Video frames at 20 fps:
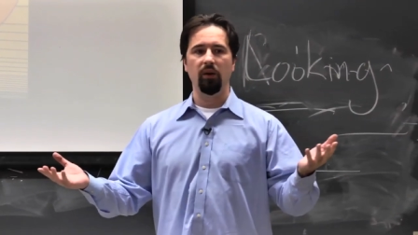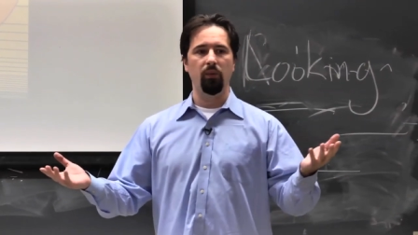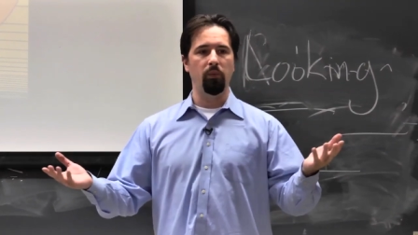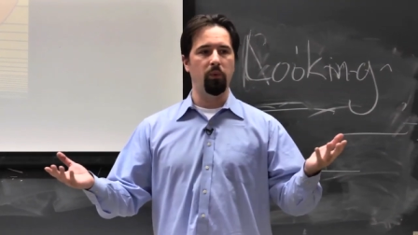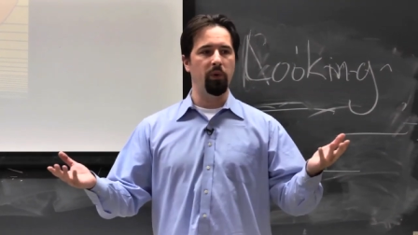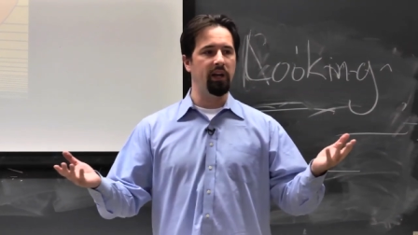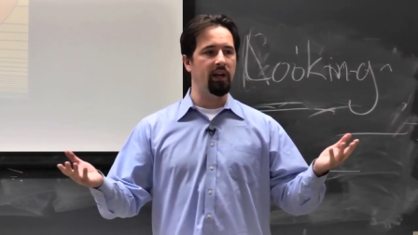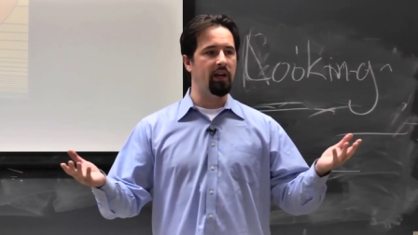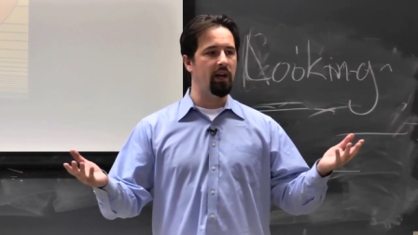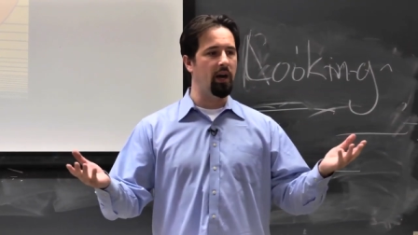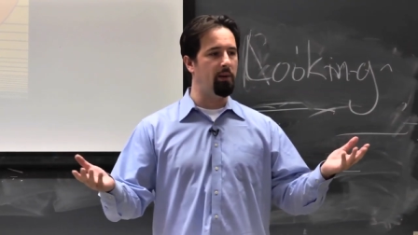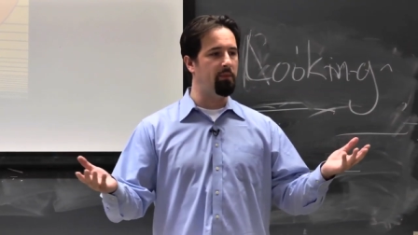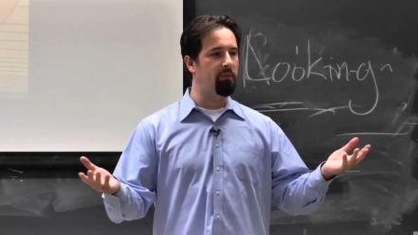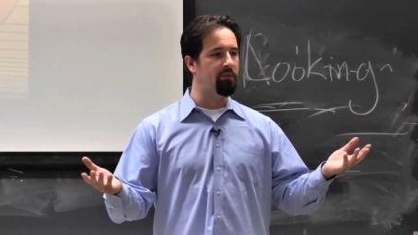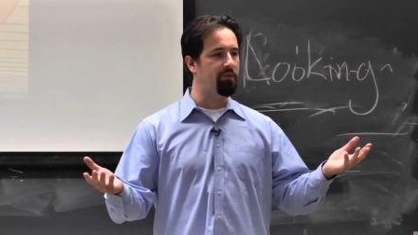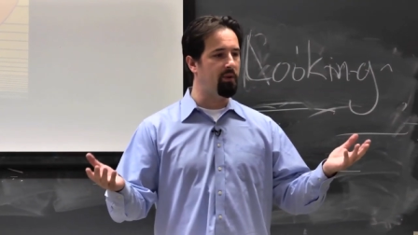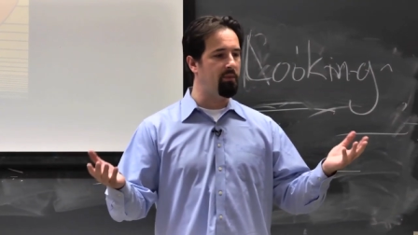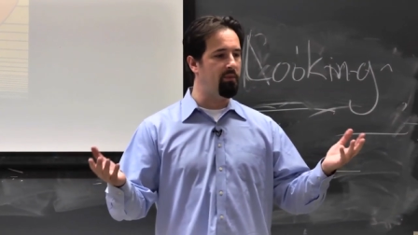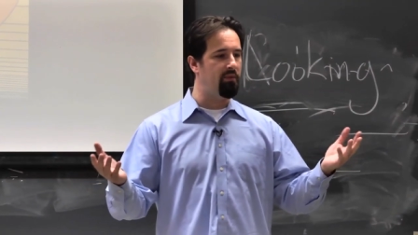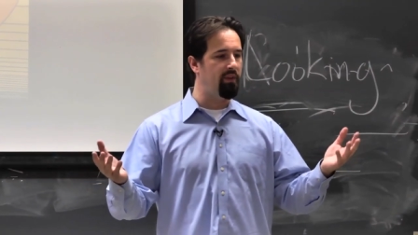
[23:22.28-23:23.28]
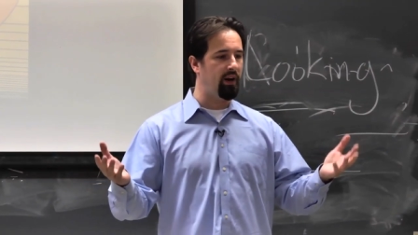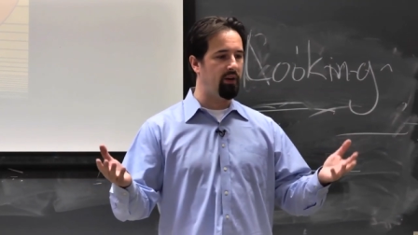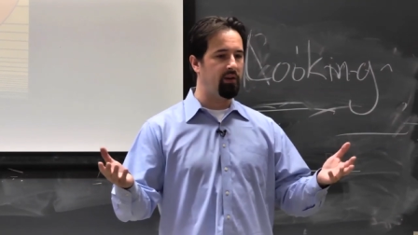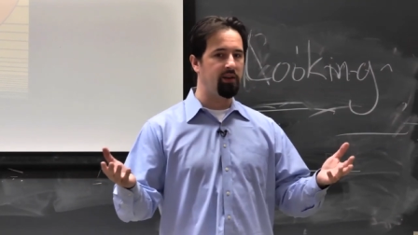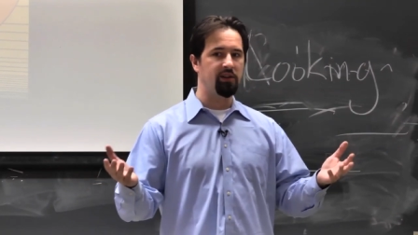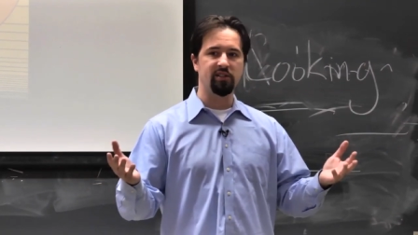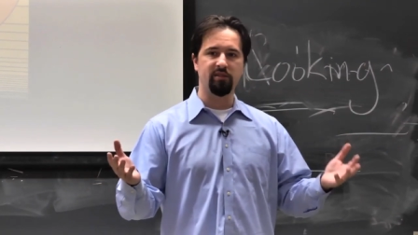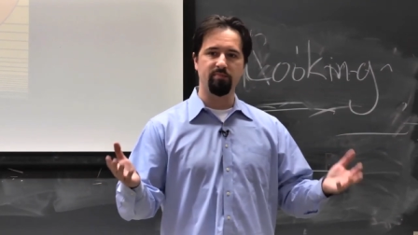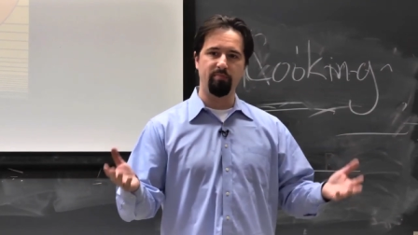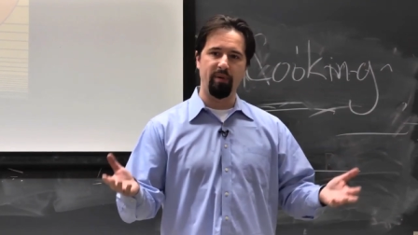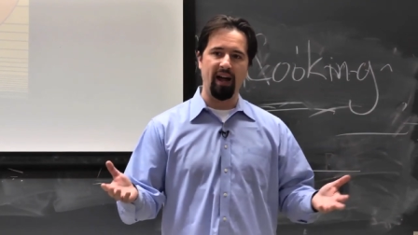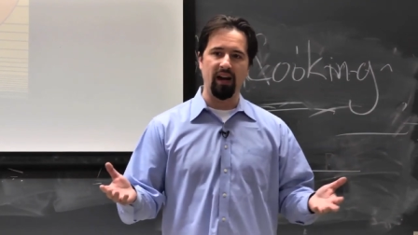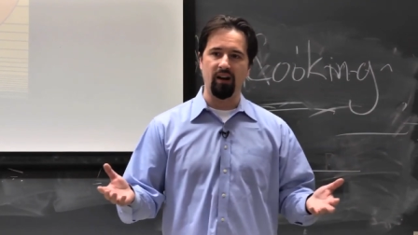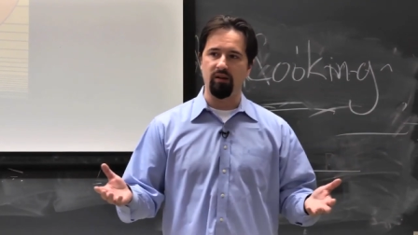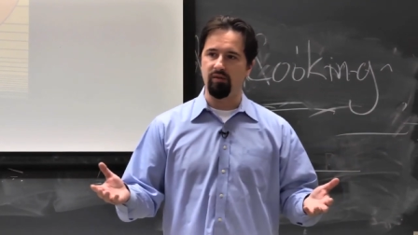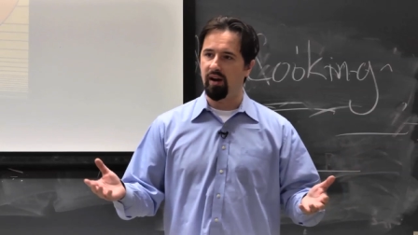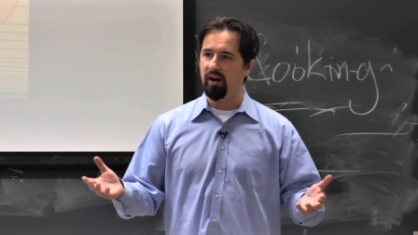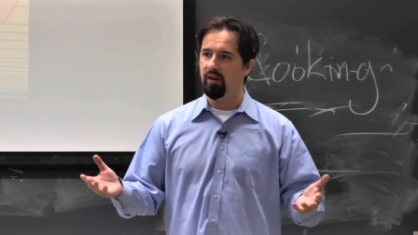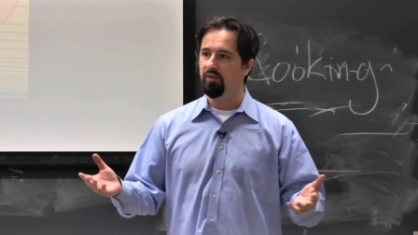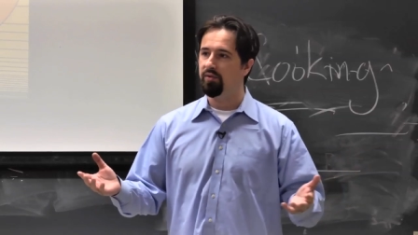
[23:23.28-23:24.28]
We come from various
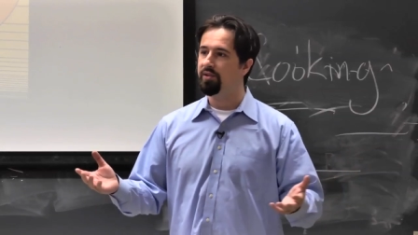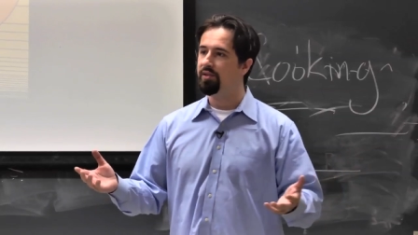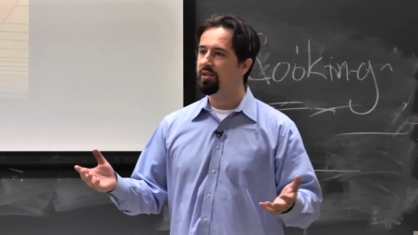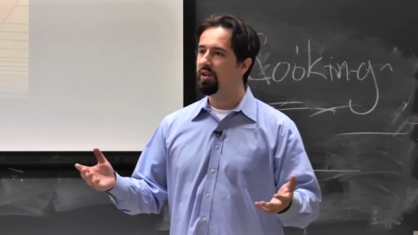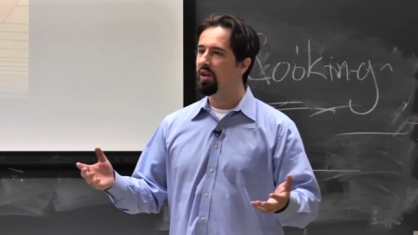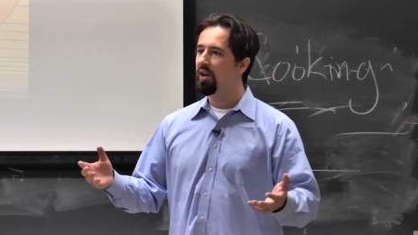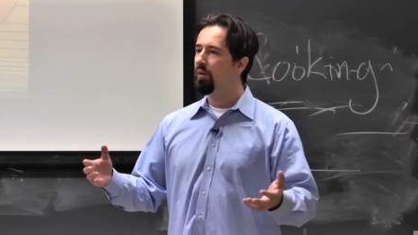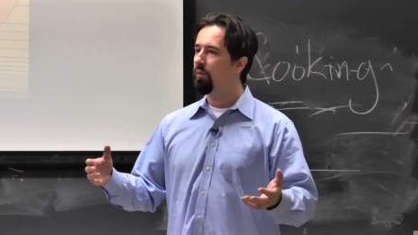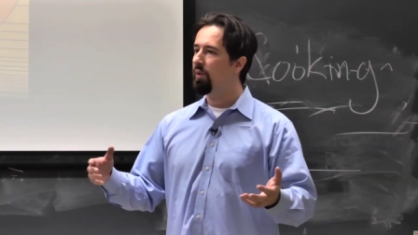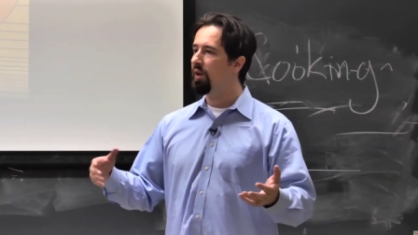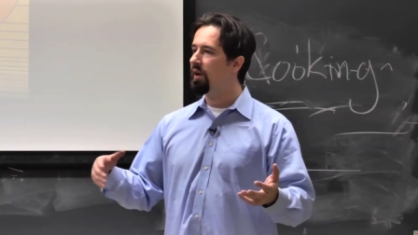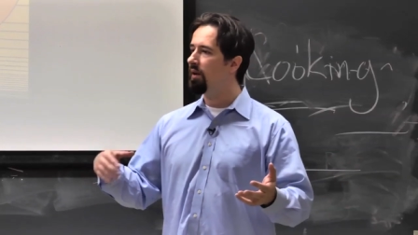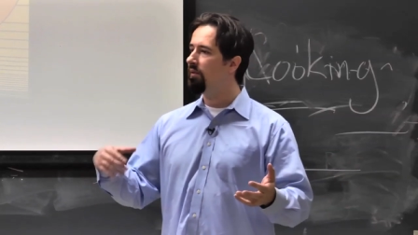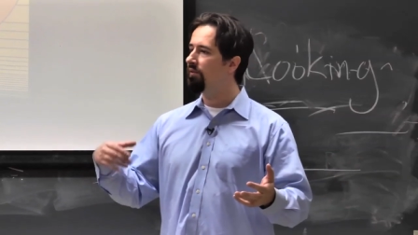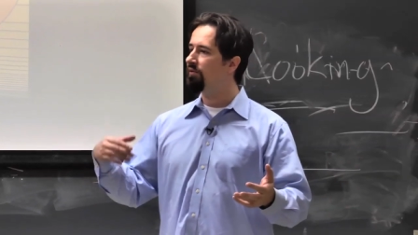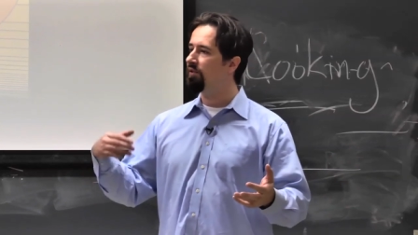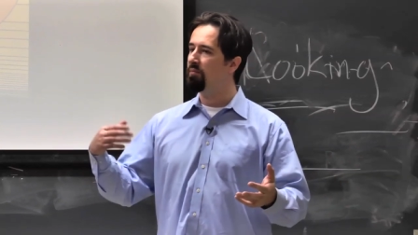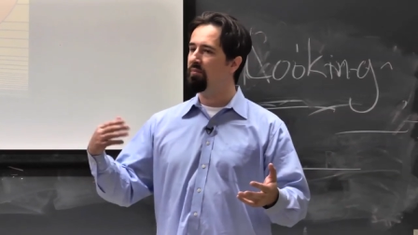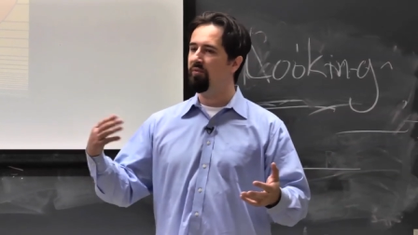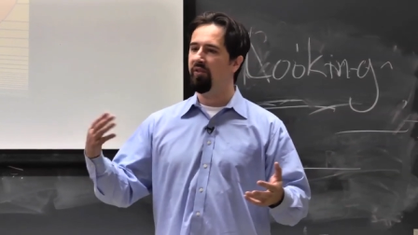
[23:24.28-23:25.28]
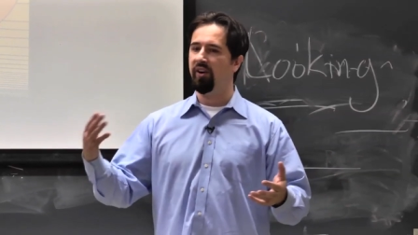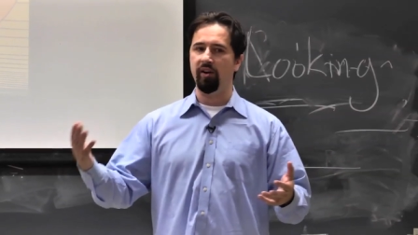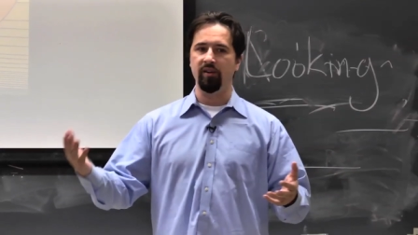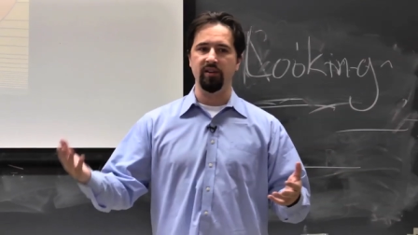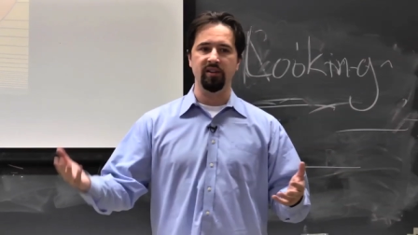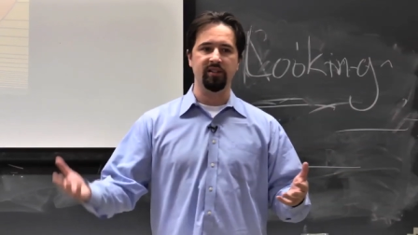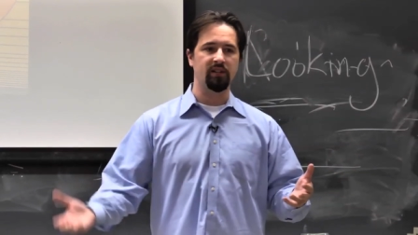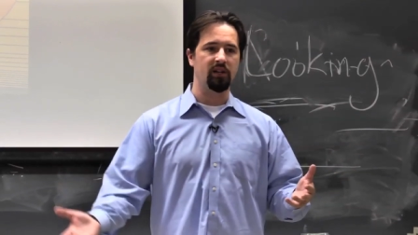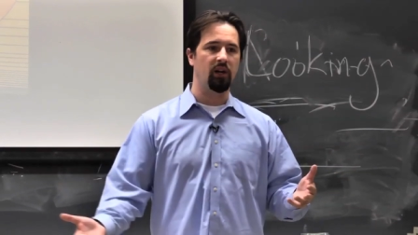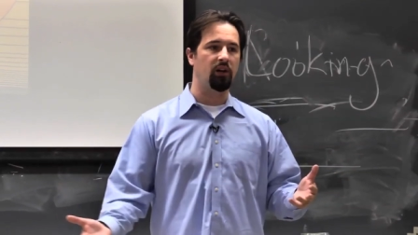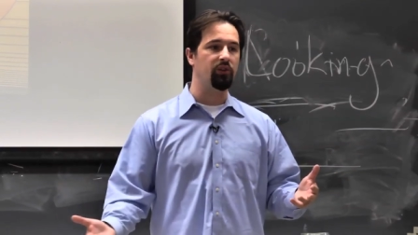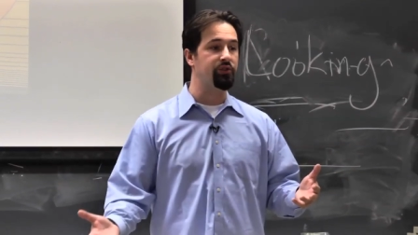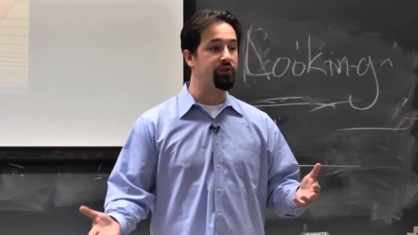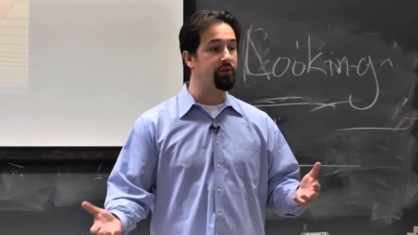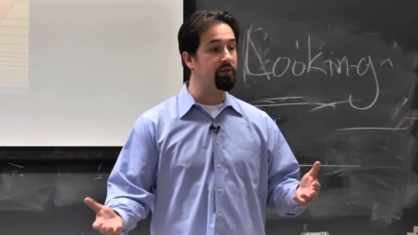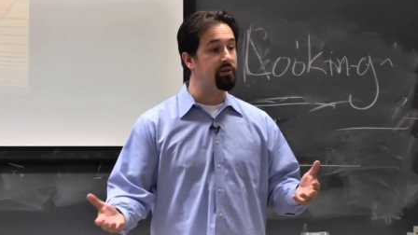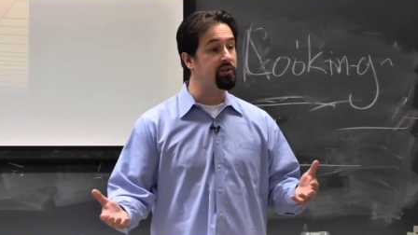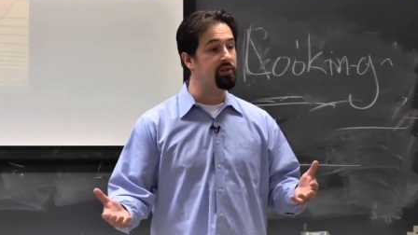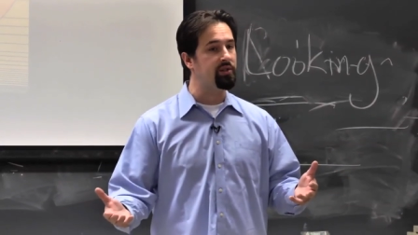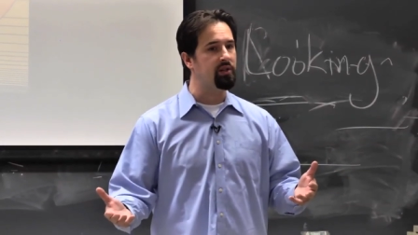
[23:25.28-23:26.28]
backgrounds. We come from various
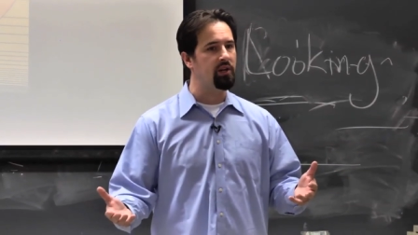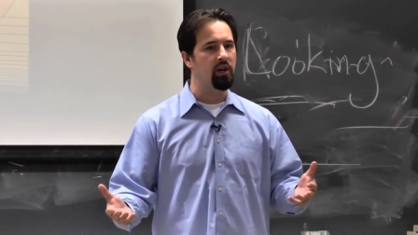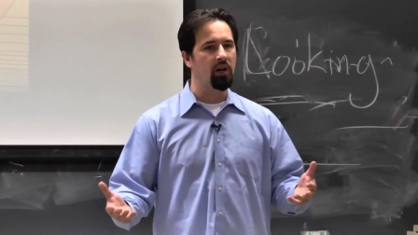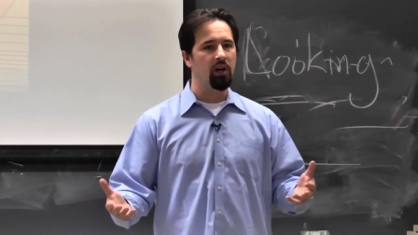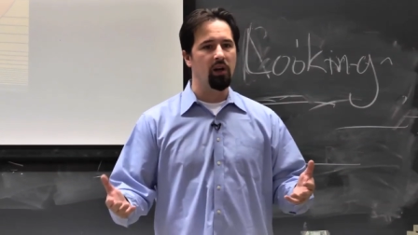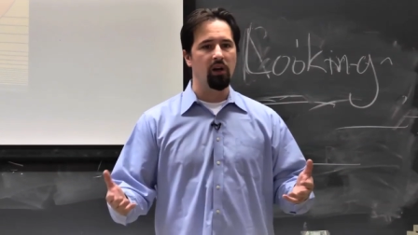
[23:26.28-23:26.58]
cultures.